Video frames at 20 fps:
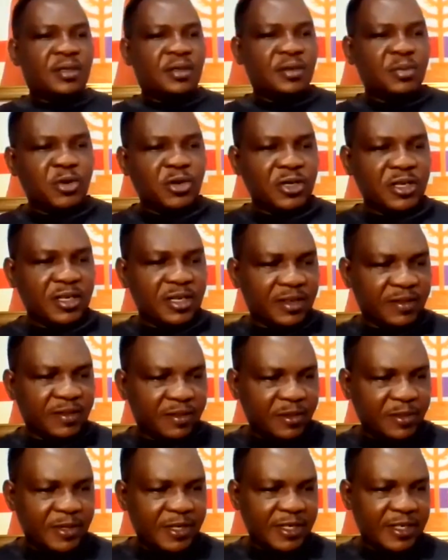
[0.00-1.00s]
Good morning,
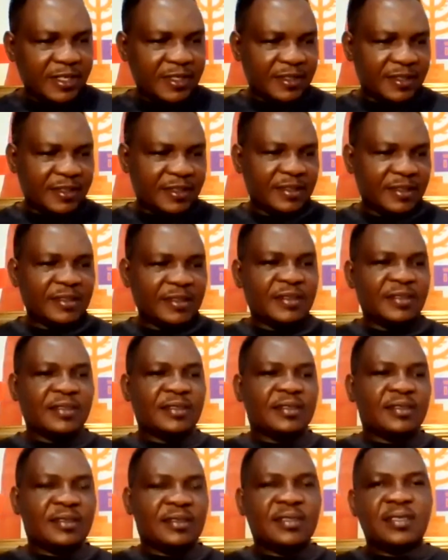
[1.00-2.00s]
everybody.
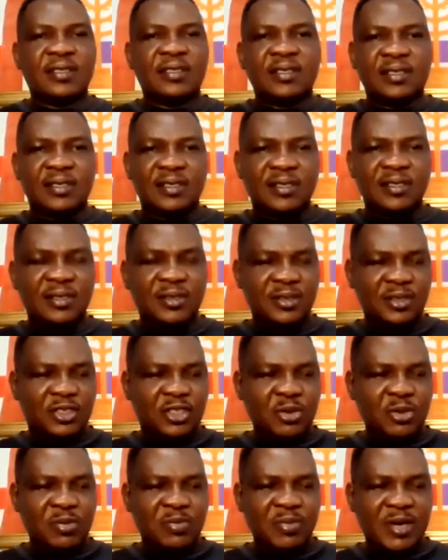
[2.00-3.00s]
Good
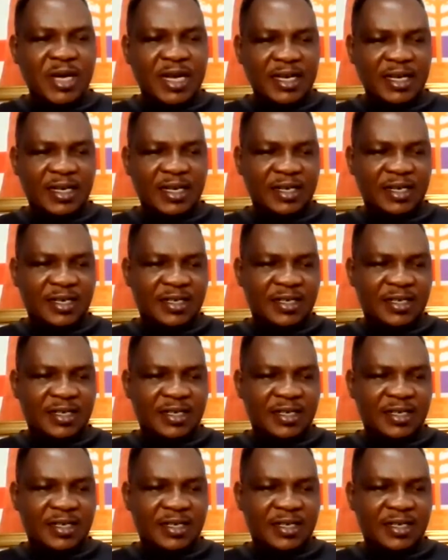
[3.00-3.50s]
to be back.